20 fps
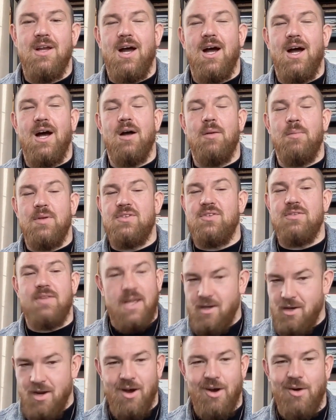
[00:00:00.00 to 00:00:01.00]
And she's
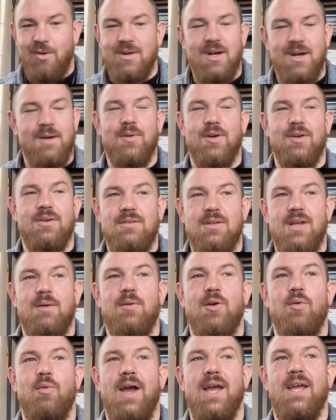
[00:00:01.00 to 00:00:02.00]
like, no, I'm
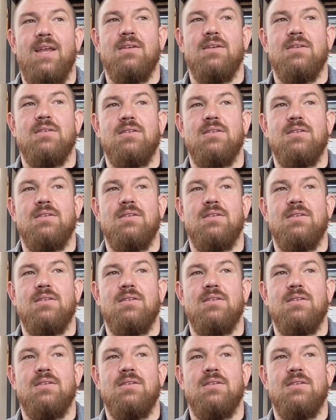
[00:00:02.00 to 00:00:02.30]
gonna wait.